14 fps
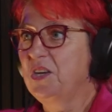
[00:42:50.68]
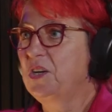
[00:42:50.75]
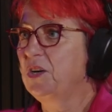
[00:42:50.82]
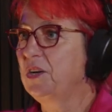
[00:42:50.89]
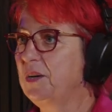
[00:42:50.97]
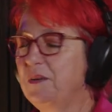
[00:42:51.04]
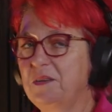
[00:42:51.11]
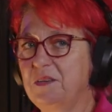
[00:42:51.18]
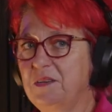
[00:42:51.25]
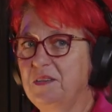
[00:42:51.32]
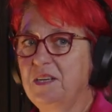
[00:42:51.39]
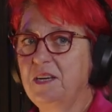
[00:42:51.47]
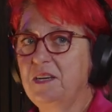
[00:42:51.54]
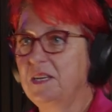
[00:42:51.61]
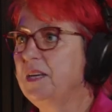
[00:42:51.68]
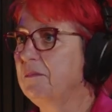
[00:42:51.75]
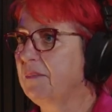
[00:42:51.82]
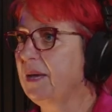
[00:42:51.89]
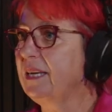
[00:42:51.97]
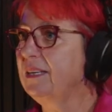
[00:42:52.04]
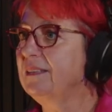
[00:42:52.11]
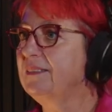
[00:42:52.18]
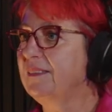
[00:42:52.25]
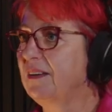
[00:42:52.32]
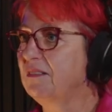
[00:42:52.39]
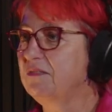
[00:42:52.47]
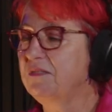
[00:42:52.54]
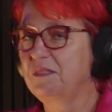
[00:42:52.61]
You got to, back
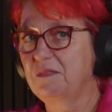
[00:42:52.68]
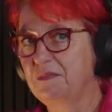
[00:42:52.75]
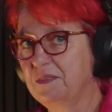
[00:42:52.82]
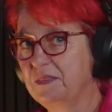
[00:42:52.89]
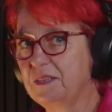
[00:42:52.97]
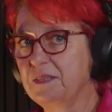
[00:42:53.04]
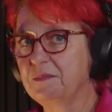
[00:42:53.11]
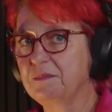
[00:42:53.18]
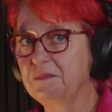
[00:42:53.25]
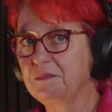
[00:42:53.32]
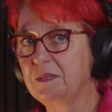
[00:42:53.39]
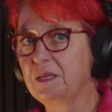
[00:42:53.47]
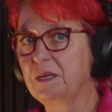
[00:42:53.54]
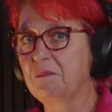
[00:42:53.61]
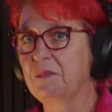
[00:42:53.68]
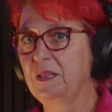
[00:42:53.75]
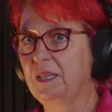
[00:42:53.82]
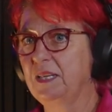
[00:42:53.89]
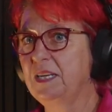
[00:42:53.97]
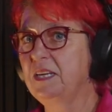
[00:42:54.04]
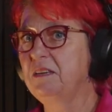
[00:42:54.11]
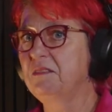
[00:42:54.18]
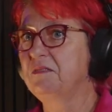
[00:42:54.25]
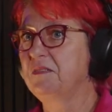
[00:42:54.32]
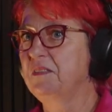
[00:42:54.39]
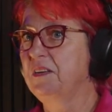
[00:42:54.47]
yourself and believe